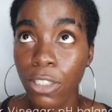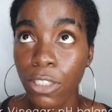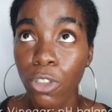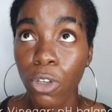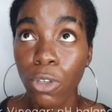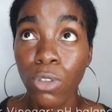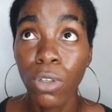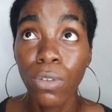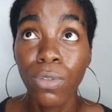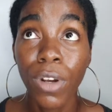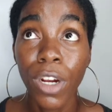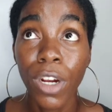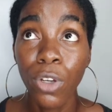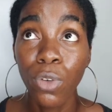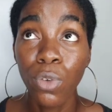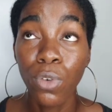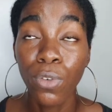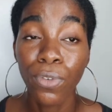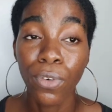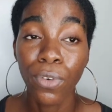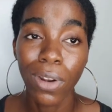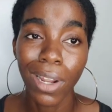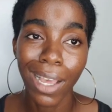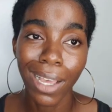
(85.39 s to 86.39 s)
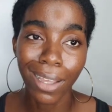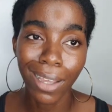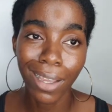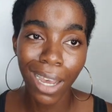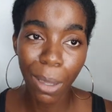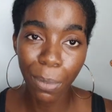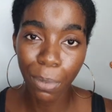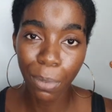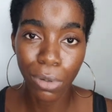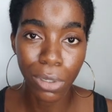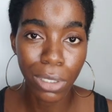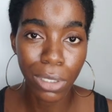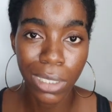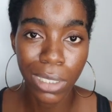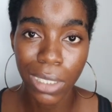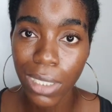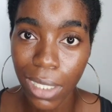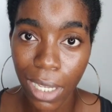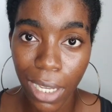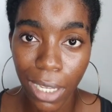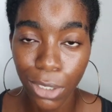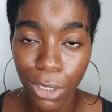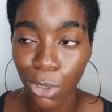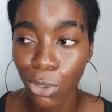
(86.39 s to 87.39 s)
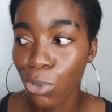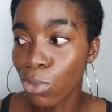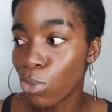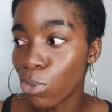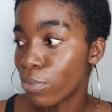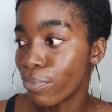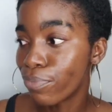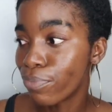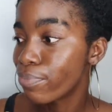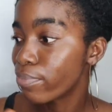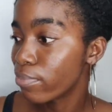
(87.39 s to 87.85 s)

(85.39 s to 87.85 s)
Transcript: It's also very good for like high porosity hair, so